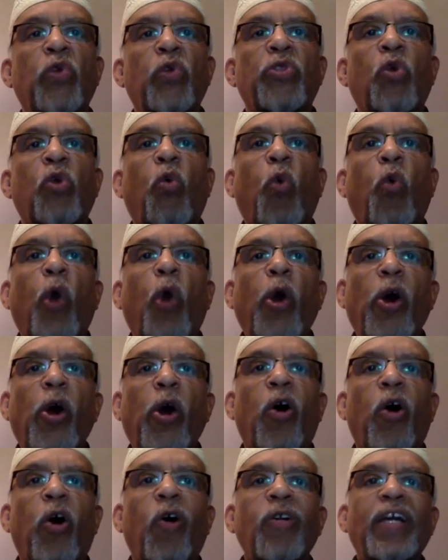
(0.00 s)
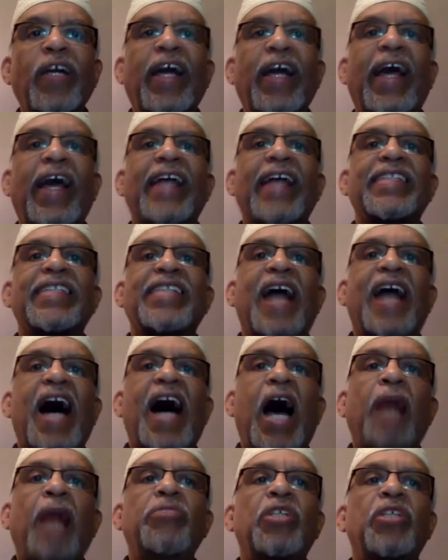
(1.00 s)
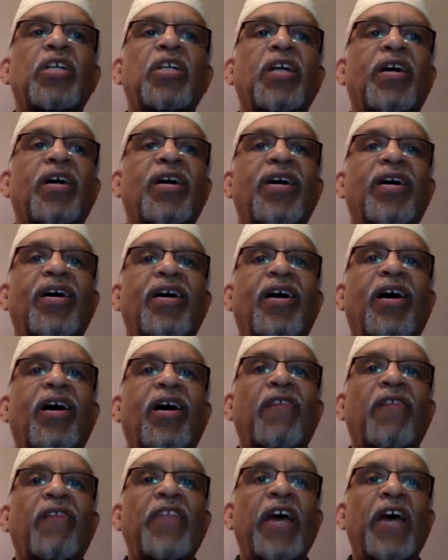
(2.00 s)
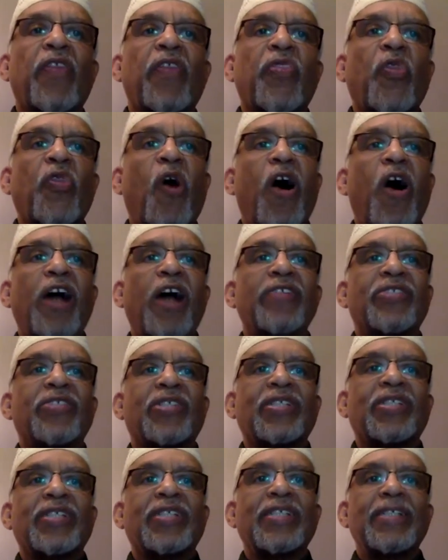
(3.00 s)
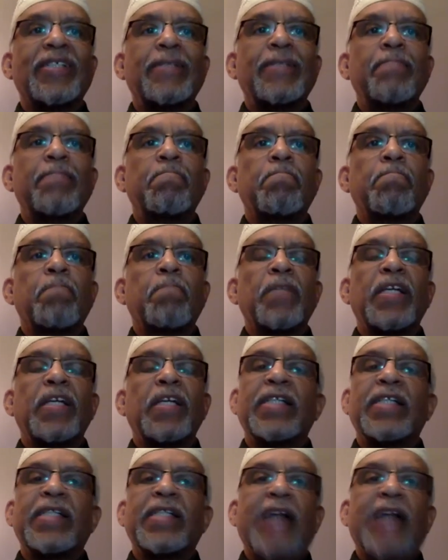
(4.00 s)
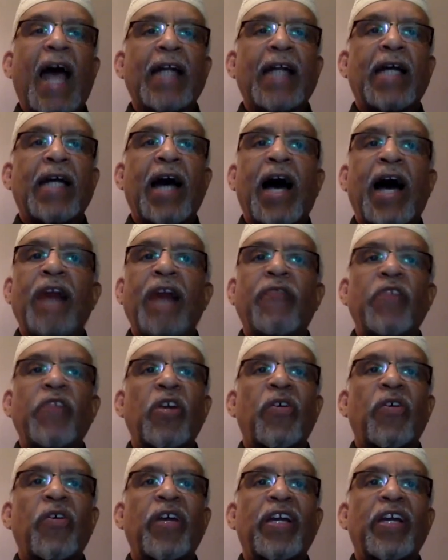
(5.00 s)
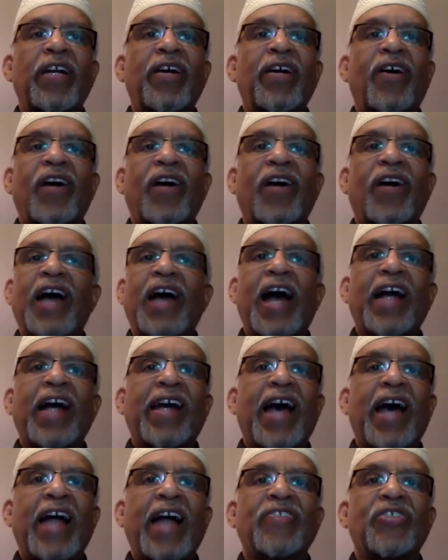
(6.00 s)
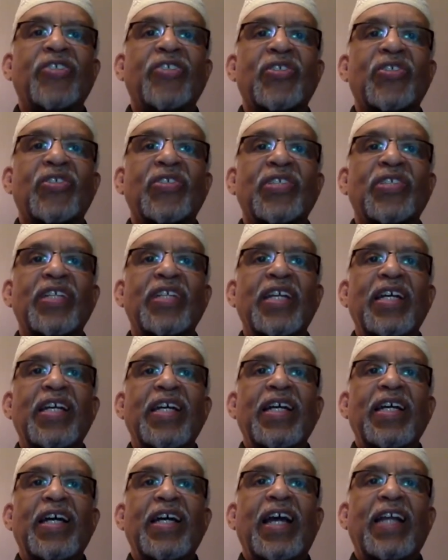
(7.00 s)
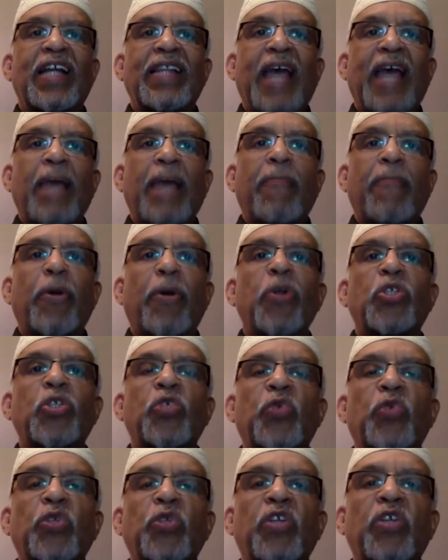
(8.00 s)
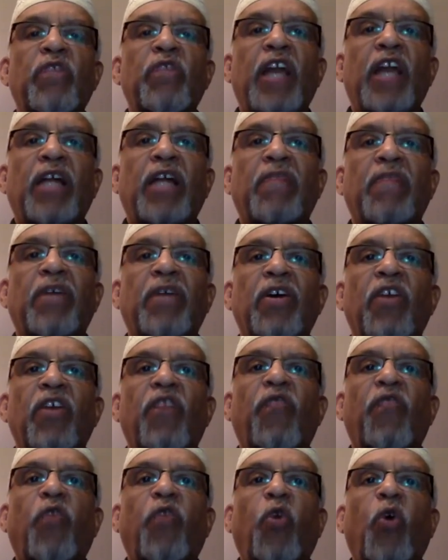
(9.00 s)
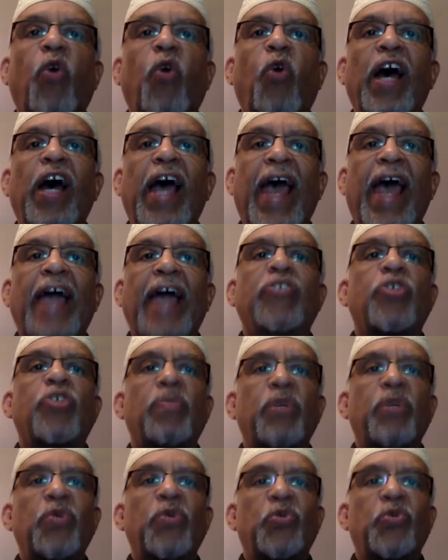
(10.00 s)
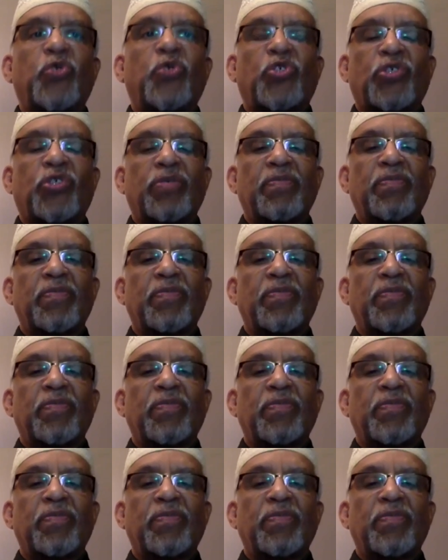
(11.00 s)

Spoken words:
the world as the object of their thoughts is not God-fearing or God-conscious. And that person will develop four attributes.